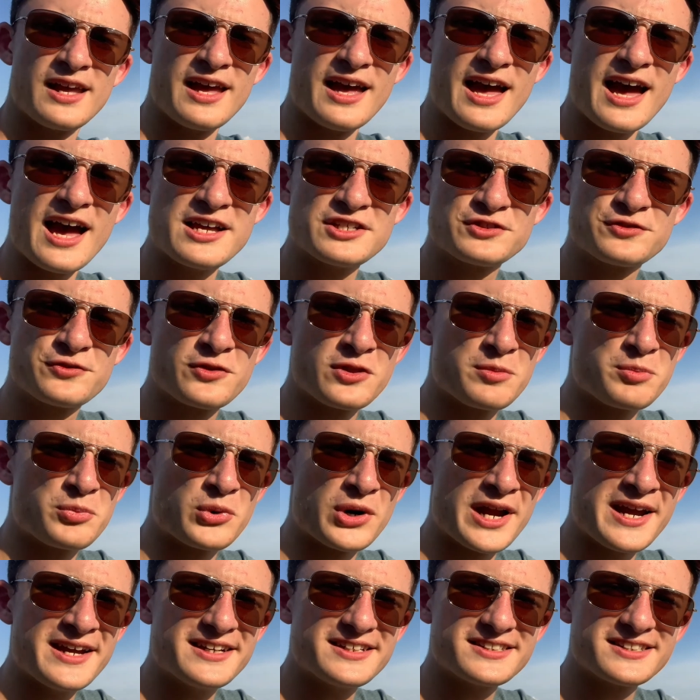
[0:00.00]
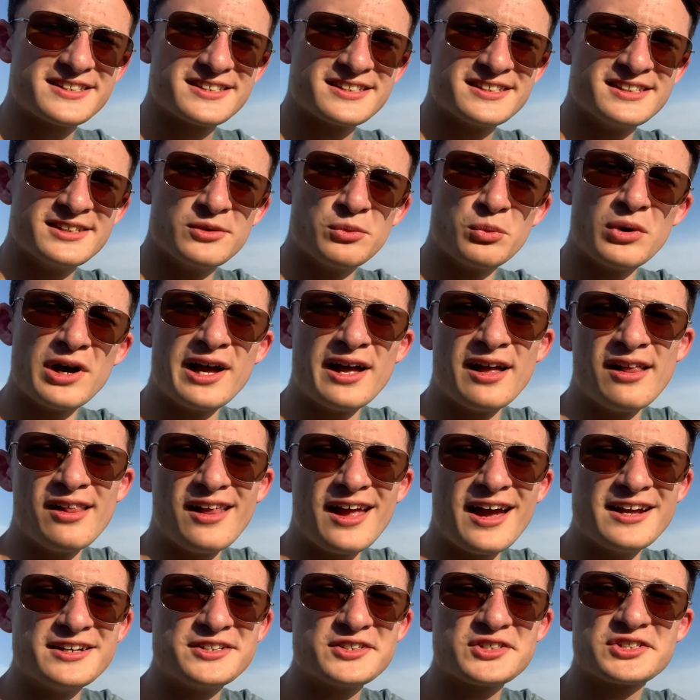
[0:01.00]
As for the brakes, well,
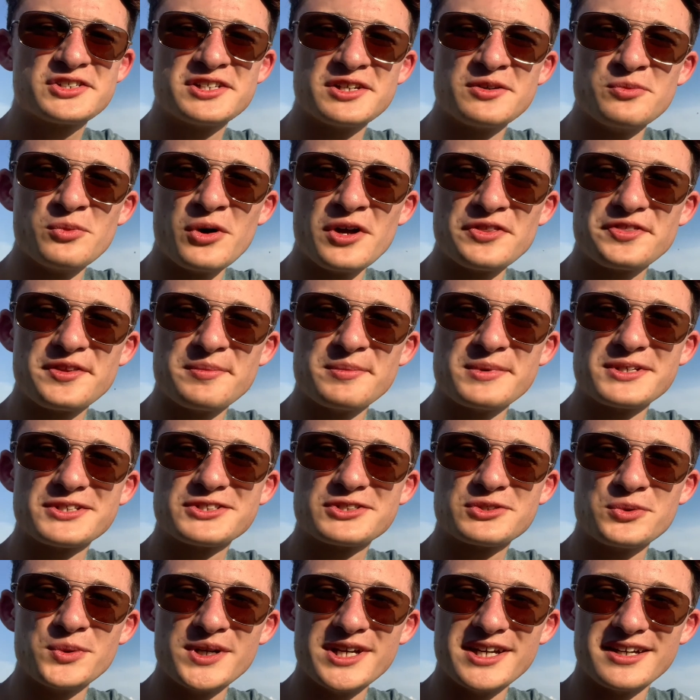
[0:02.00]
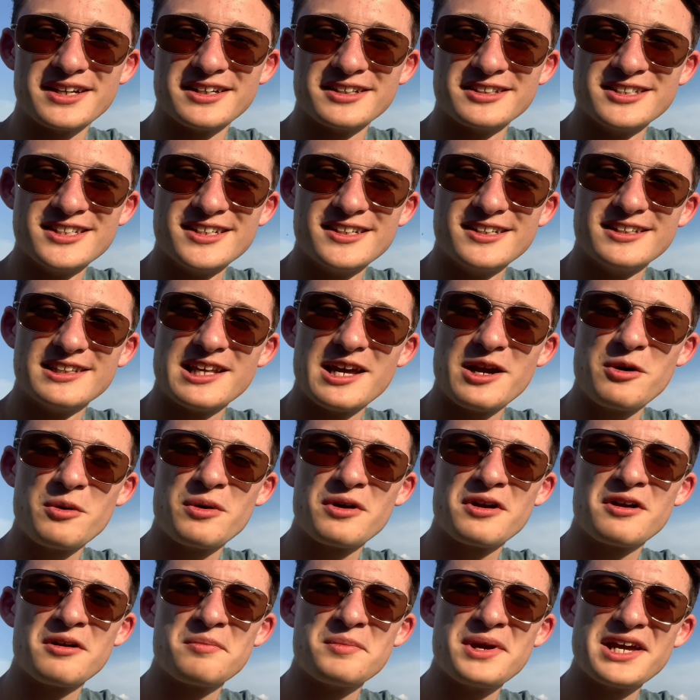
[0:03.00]
I just didn't want them to squeak. They
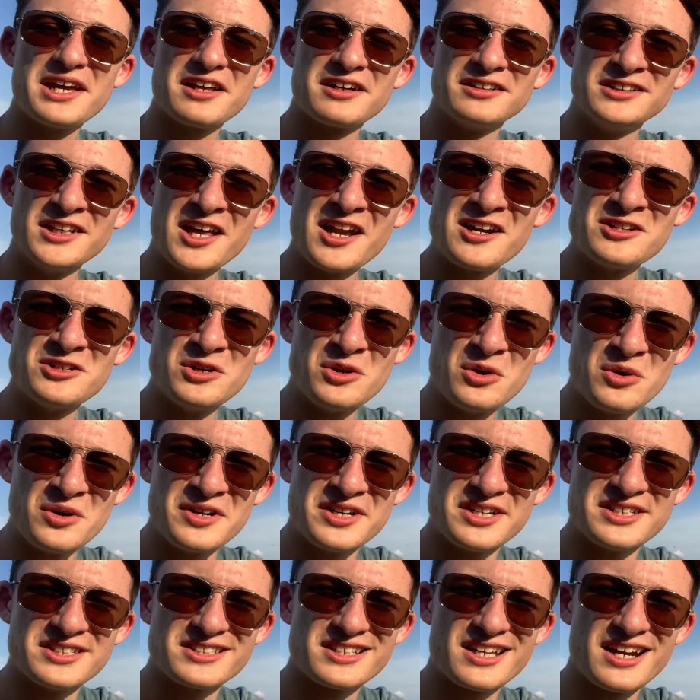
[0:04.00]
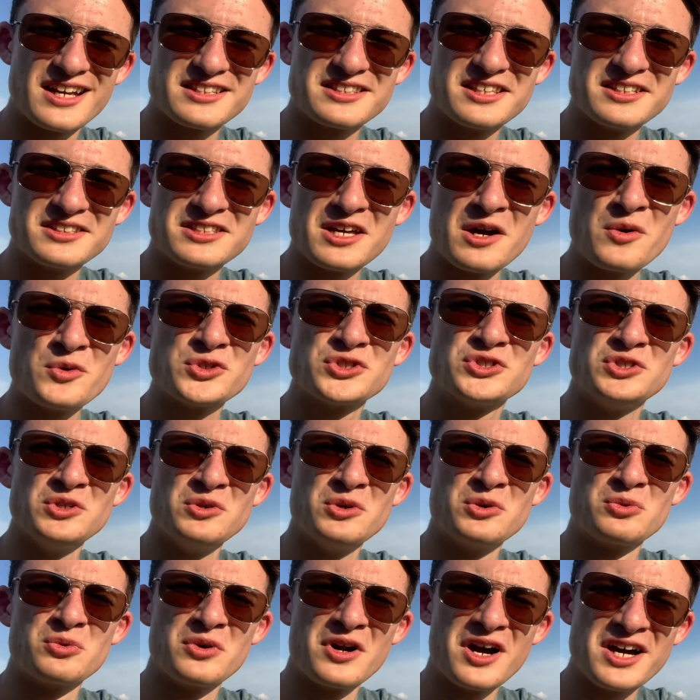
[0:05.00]
were making a lot of noise, and I think that was due
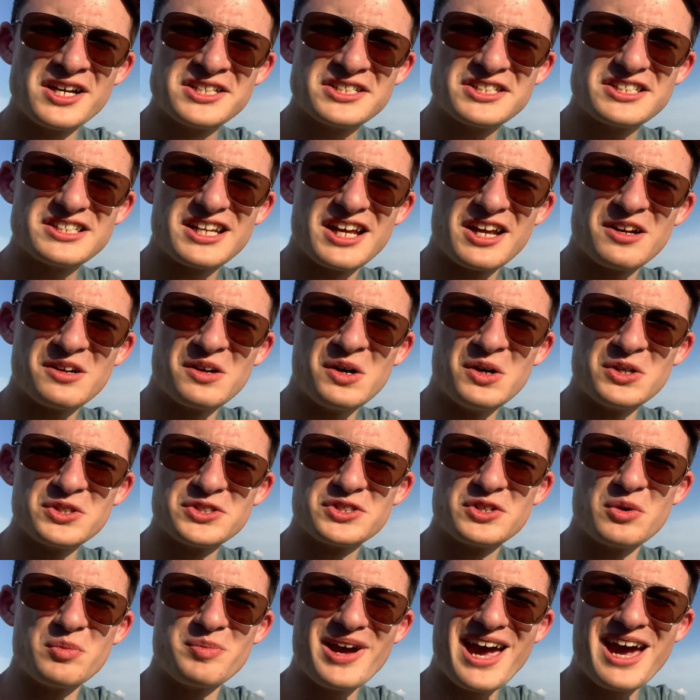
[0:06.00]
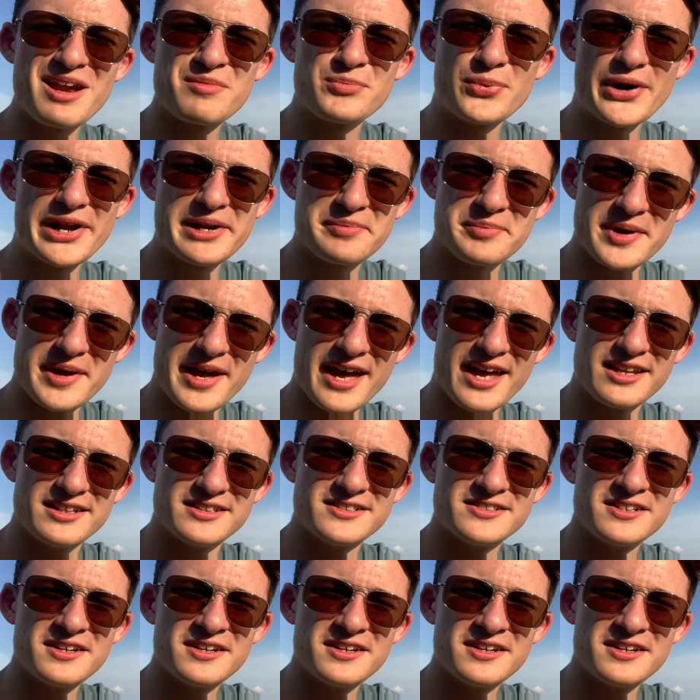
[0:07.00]
to rust and also bad brake pads.